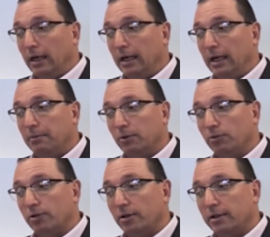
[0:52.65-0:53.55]
and
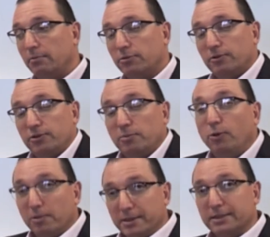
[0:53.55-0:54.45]
also a number of
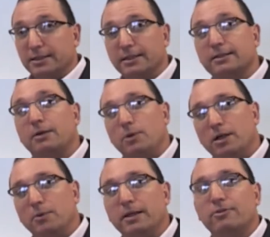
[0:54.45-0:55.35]
smaller businesses I
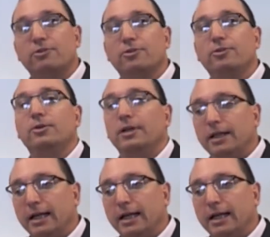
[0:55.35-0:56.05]
work with to